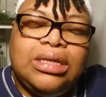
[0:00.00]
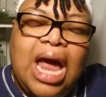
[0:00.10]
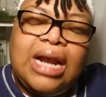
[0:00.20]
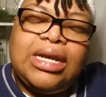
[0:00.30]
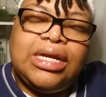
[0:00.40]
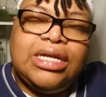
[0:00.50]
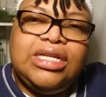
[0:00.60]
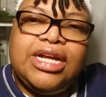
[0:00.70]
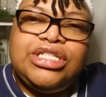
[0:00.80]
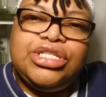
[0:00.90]
Dr.
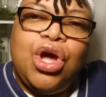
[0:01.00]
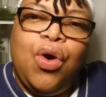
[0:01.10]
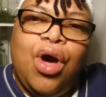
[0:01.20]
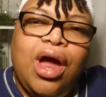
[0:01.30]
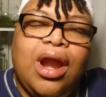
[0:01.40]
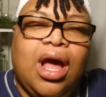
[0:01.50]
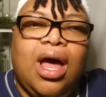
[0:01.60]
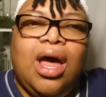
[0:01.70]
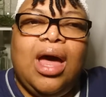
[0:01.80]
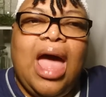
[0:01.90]
Contessa told her to
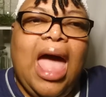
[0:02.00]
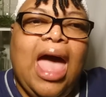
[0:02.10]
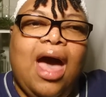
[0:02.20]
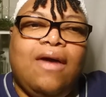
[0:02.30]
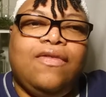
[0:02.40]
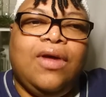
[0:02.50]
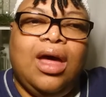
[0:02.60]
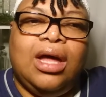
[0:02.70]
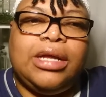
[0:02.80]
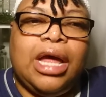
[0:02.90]
have
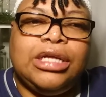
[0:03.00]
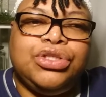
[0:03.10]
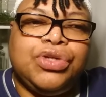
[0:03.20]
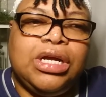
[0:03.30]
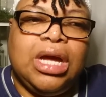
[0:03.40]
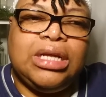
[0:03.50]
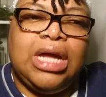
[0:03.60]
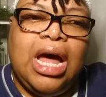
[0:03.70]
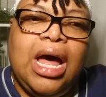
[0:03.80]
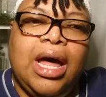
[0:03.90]
a drink
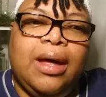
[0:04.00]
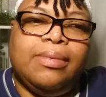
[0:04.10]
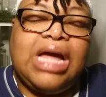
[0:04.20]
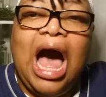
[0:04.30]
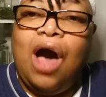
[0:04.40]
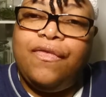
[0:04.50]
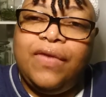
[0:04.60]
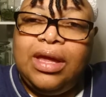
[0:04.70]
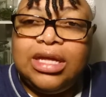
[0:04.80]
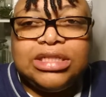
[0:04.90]
of
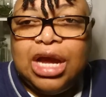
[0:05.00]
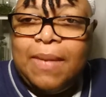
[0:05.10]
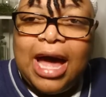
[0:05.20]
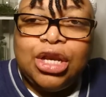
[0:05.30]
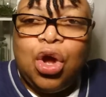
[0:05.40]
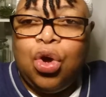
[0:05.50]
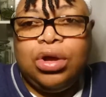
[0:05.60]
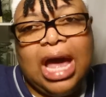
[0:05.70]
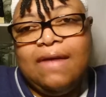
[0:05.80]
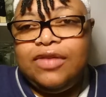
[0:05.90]
coffee, because everybody know
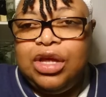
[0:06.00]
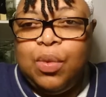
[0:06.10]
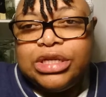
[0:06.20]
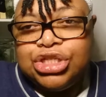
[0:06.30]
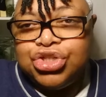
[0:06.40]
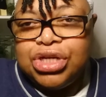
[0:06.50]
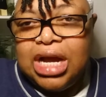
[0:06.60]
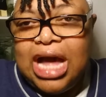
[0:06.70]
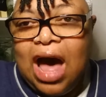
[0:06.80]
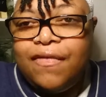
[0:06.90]
Heavenly wasn't
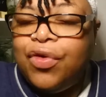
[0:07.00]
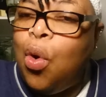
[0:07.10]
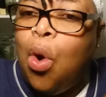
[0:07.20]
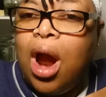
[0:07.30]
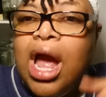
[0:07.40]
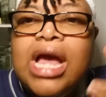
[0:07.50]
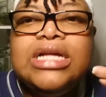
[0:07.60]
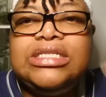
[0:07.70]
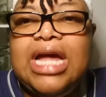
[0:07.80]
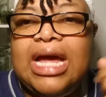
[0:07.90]
drinking coffee, or
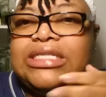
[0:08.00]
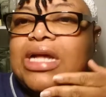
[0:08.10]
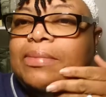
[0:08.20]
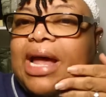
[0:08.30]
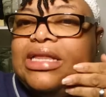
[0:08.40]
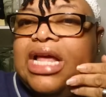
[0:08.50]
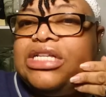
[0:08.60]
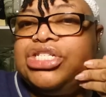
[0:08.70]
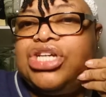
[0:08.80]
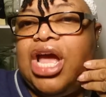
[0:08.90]
said something like
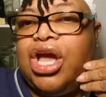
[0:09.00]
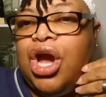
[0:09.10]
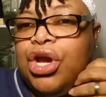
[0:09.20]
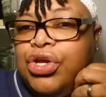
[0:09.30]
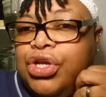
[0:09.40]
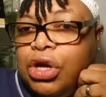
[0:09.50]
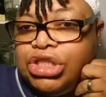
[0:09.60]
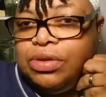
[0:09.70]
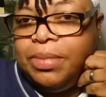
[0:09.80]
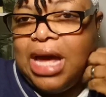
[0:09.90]
that to shade her. You know,
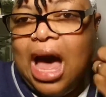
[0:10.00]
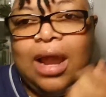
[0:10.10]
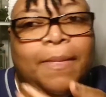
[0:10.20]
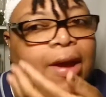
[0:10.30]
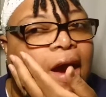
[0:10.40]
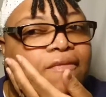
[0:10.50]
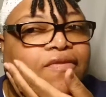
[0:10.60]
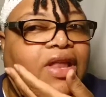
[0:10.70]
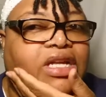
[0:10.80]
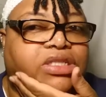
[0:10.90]
she'd be all up in her
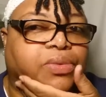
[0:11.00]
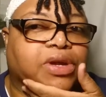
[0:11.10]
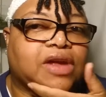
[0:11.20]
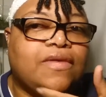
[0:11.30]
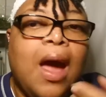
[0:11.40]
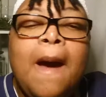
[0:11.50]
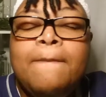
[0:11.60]
feelings or whatever.